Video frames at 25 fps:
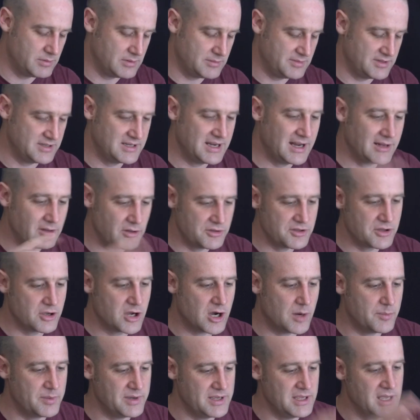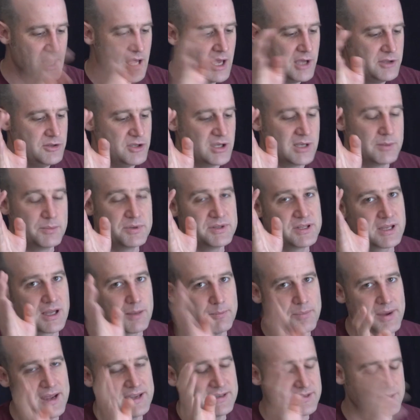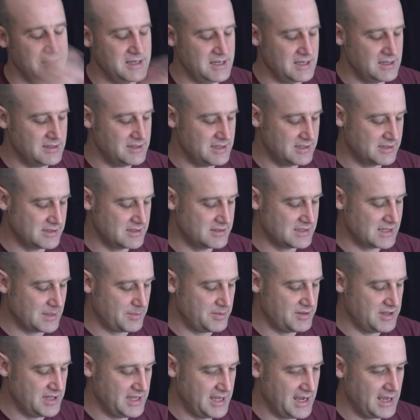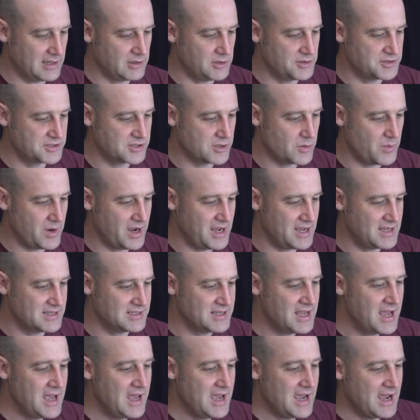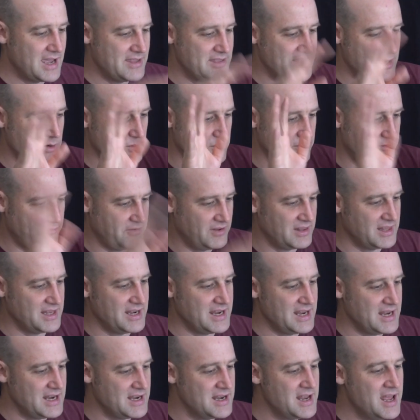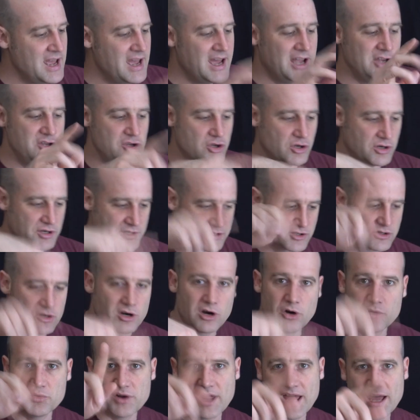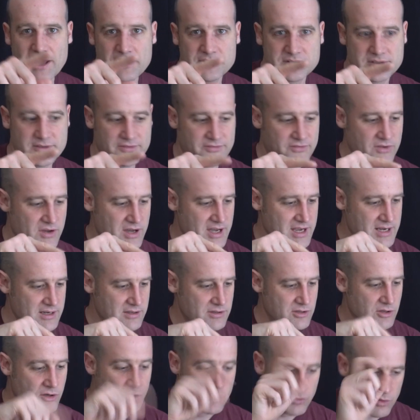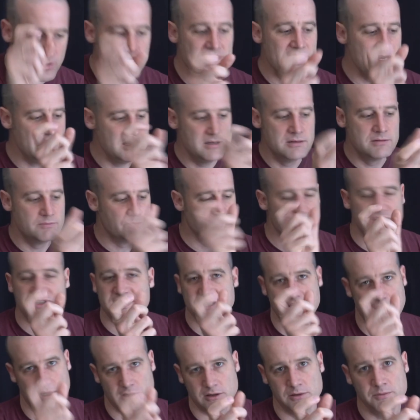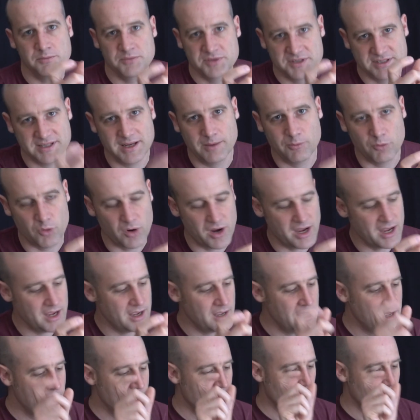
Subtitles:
If you download the copy, you can put the capacity and distance up in the yellow squares, and then it will fill it in, and you've got to scroll down to find the green cell somewhere,